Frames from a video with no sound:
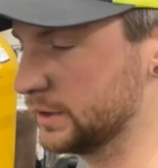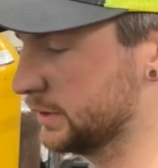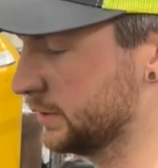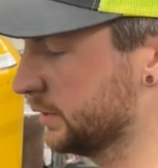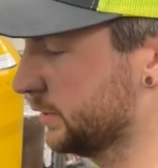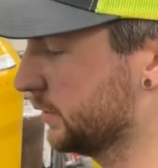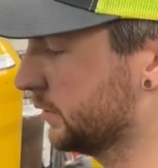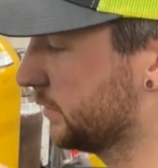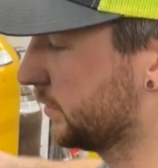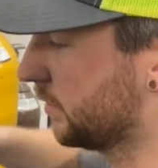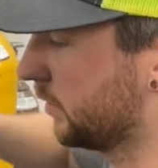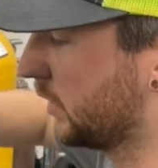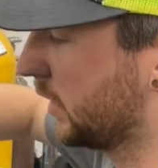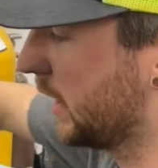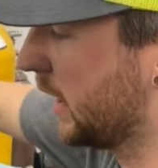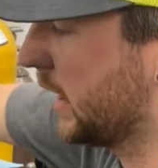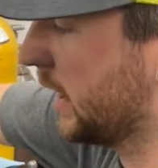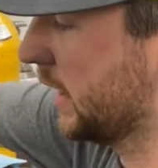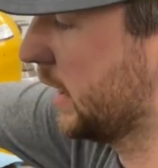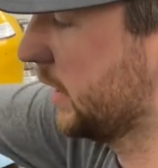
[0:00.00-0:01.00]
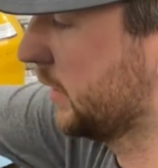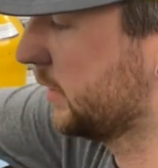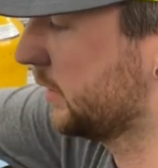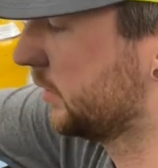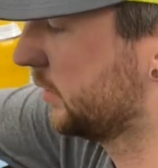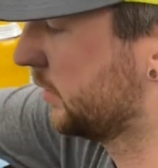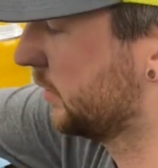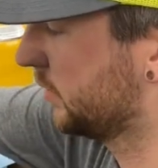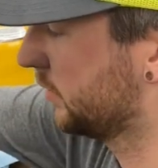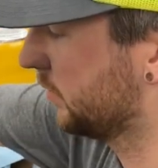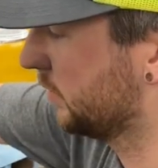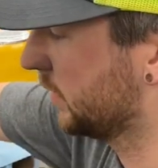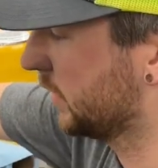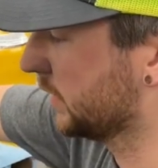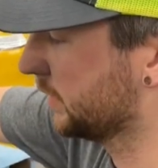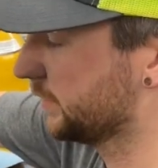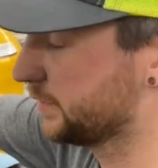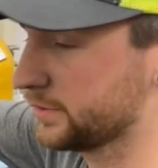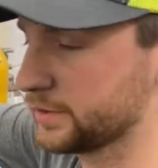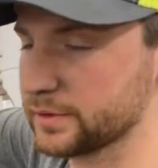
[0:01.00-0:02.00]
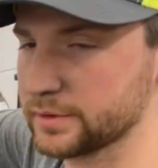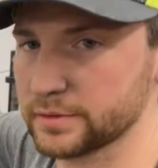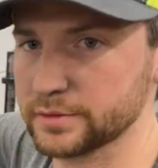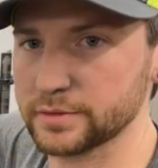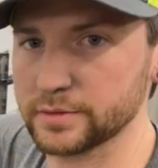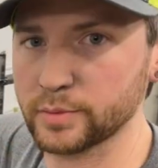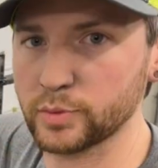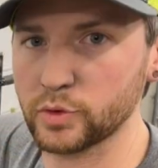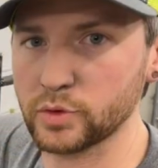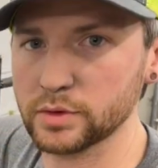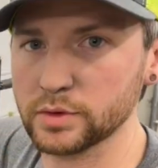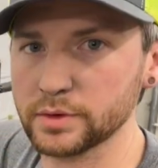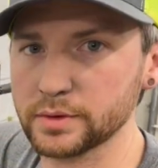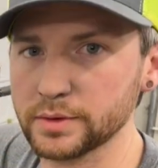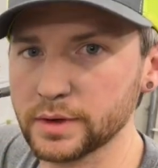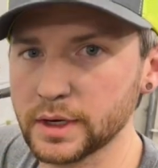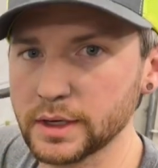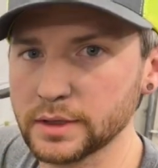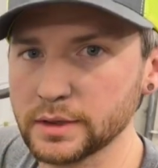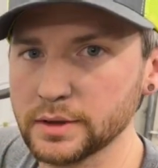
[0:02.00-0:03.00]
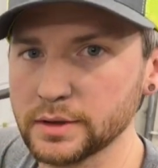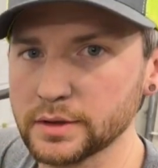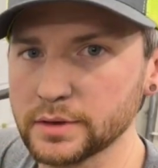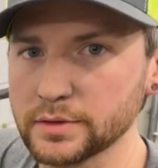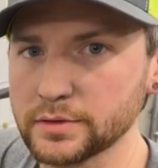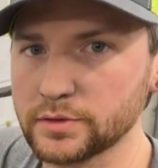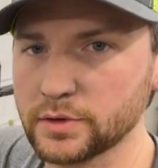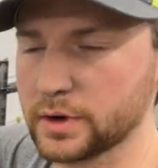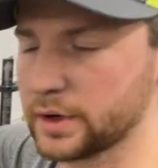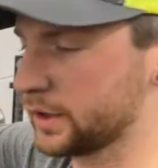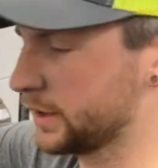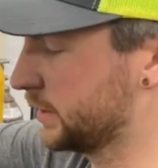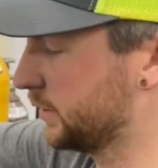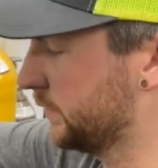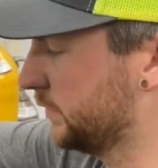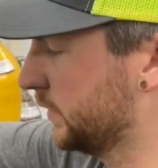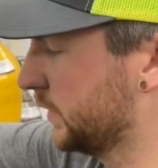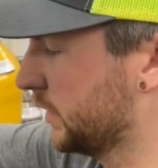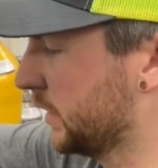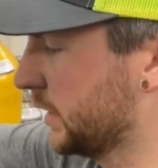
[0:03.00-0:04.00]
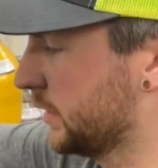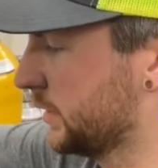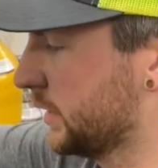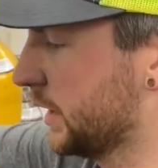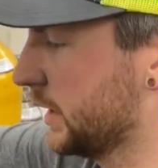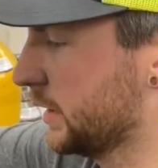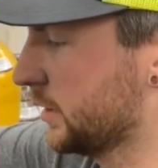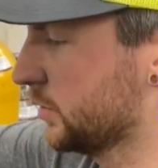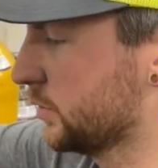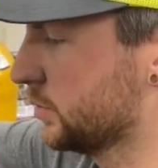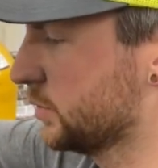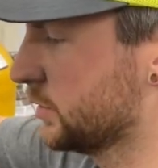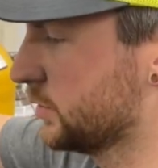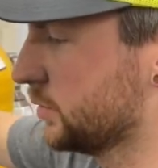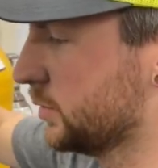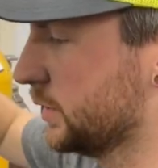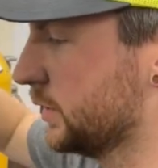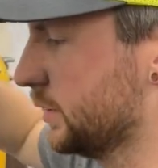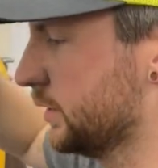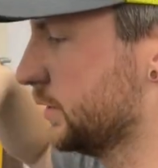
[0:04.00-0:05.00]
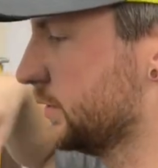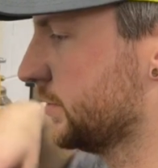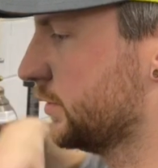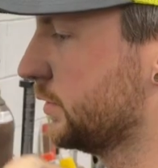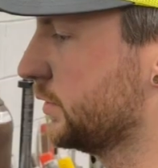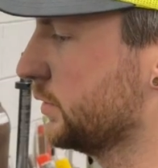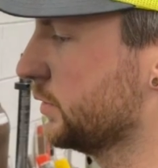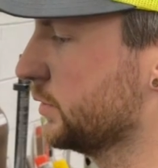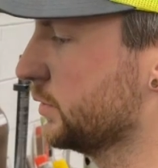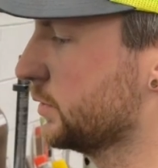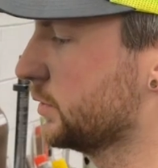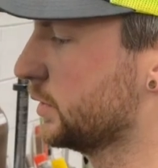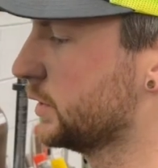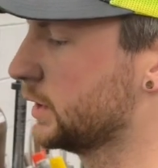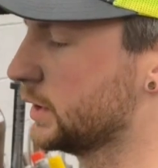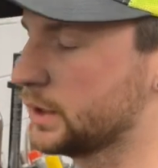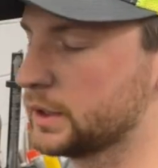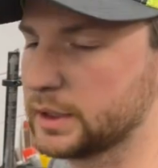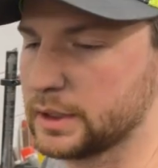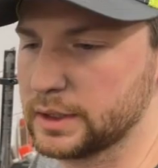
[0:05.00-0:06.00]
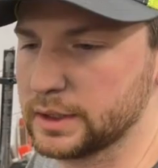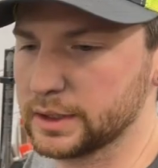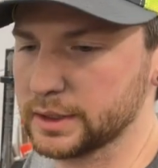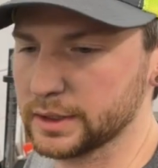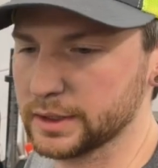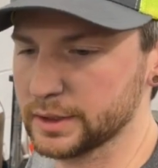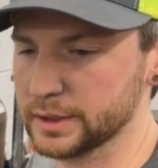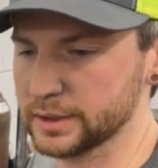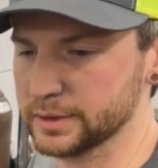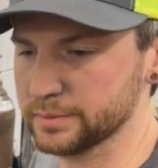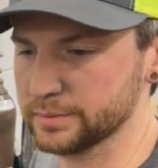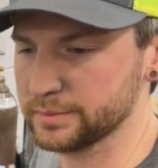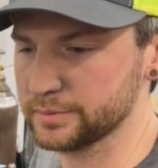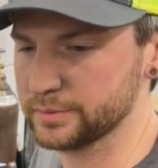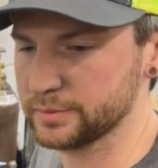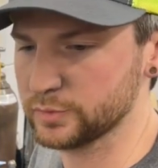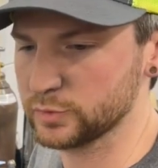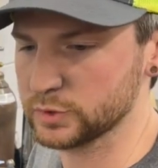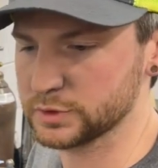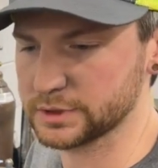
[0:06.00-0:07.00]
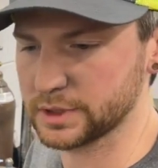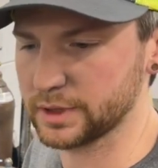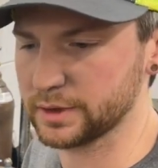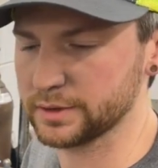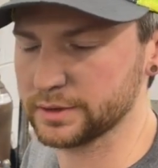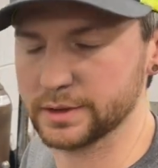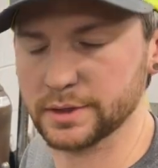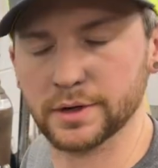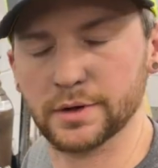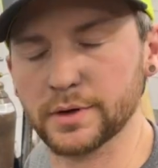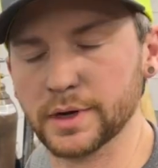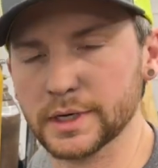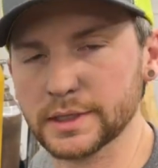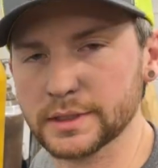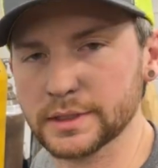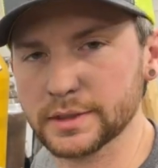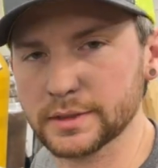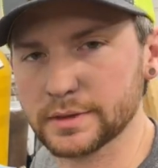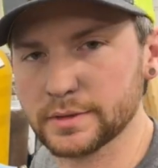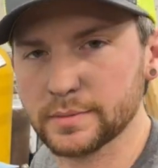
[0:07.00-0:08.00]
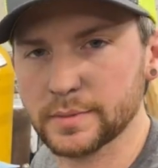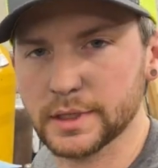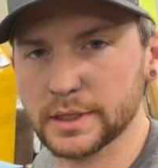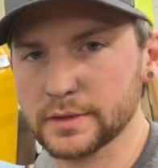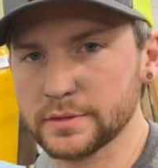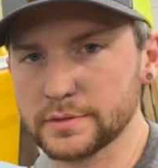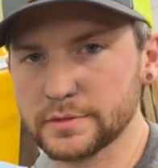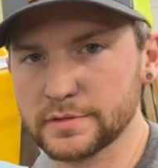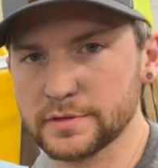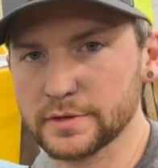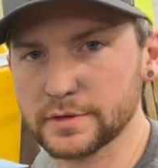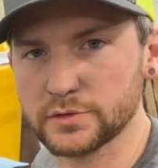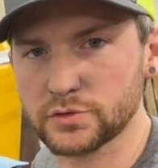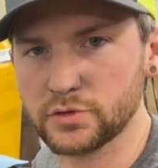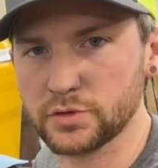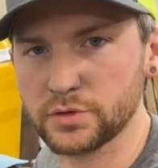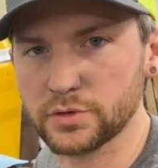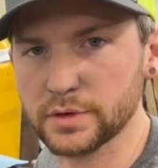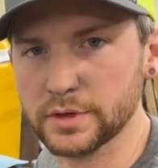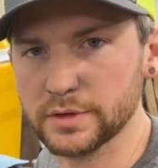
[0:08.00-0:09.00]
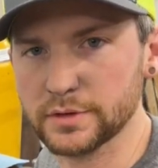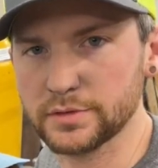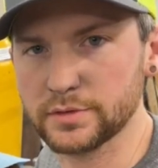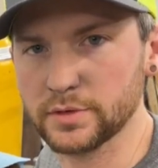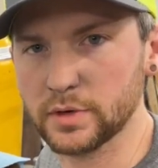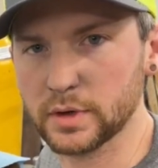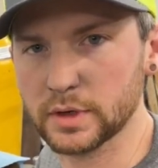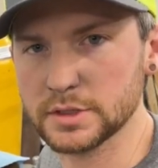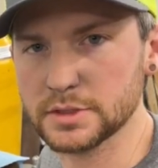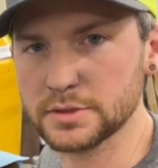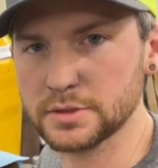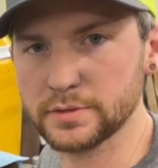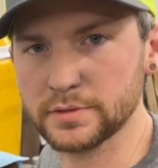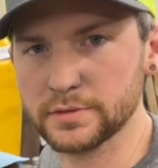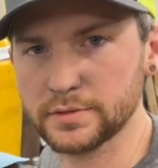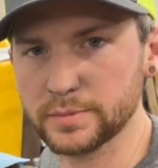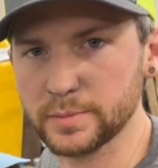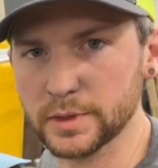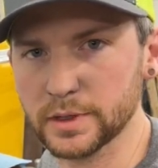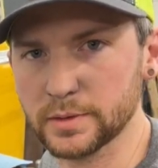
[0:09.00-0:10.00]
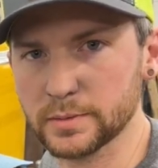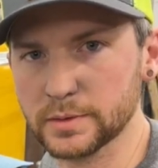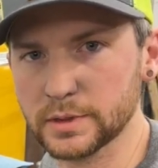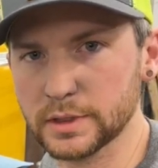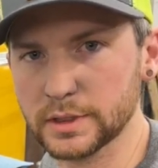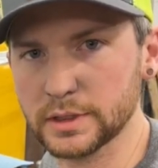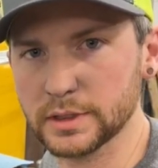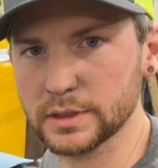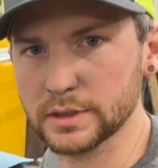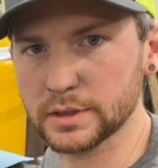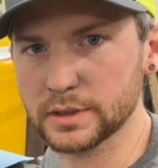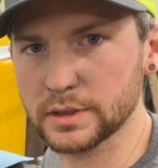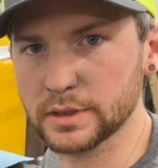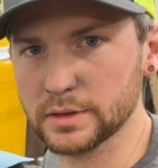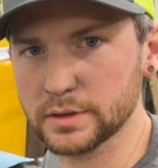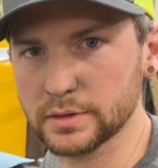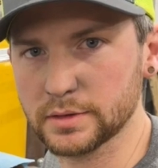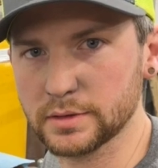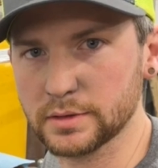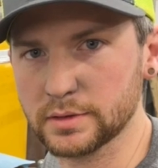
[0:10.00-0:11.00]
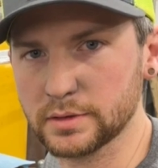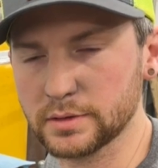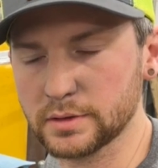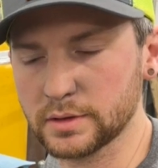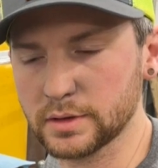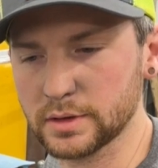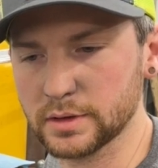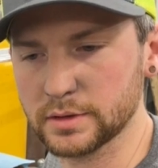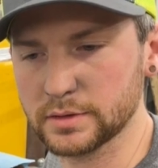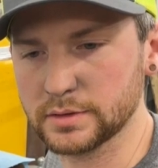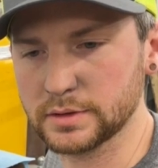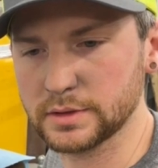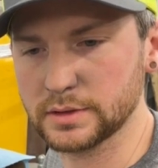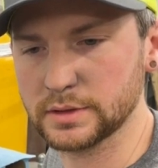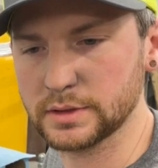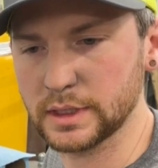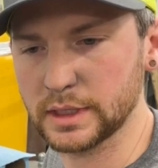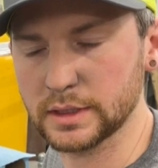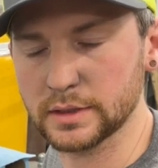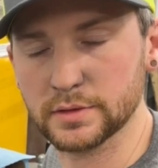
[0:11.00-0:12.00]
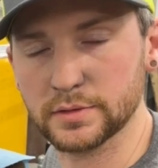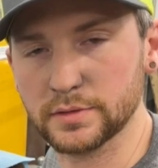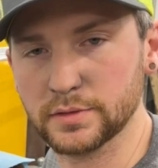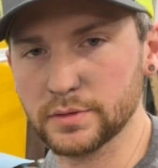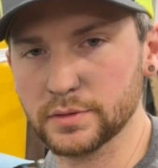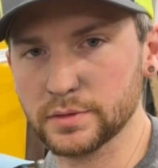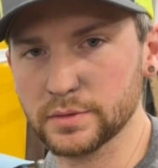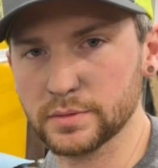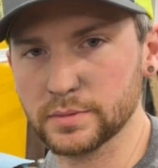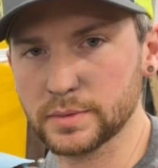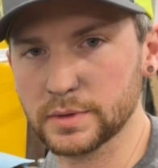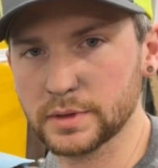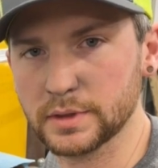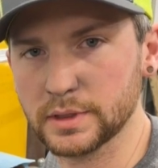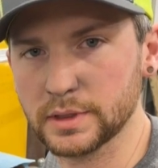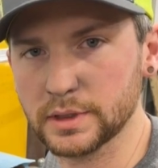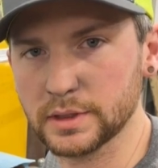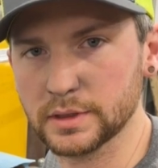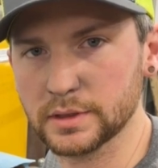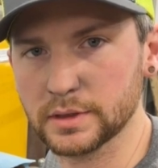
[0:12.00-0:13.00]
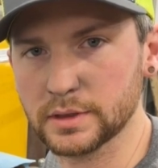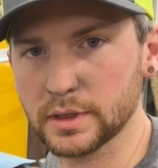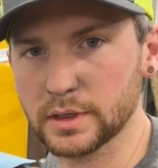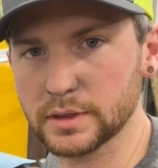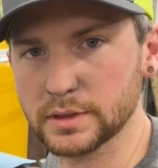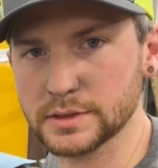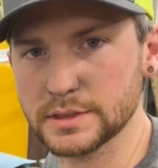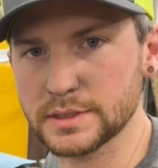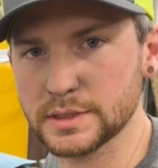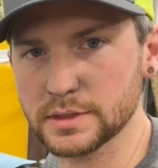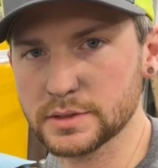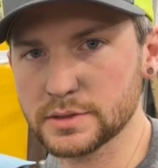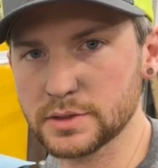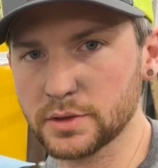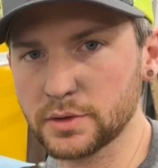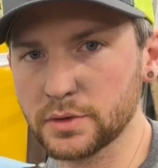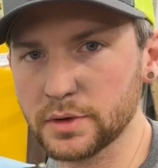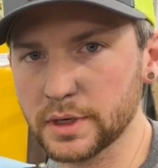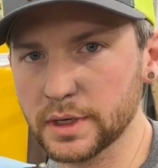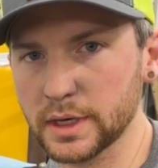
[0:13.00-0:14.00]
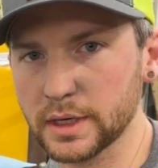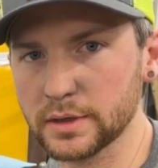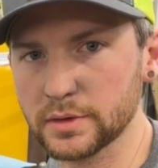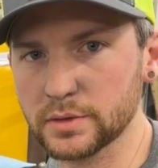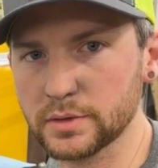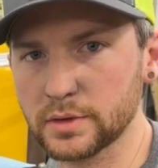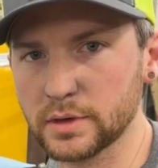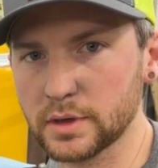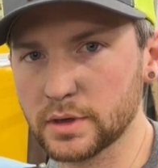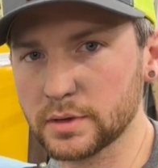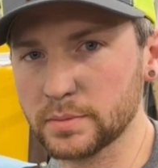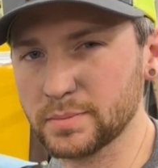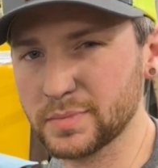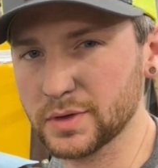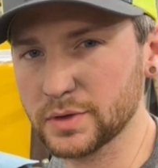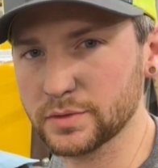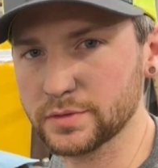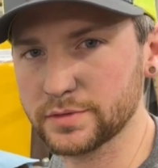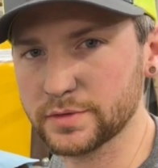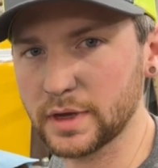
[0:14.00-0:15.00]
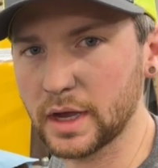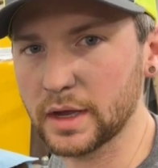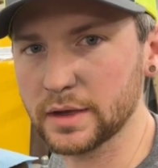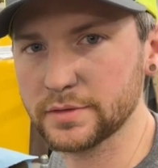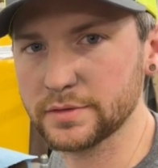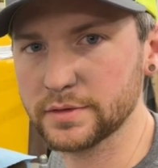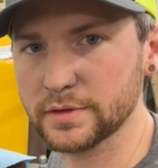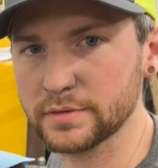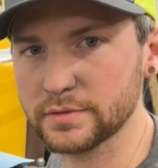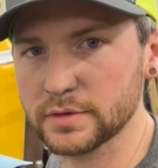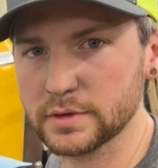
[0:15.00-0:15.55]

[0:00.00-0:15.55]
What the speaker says: is add my center support right here. So I'll have to figure out the angle between these two, which I already know I kicked them at 6 degrees. So I should just be able to take a tube and cut a 6-degree angle on both sides of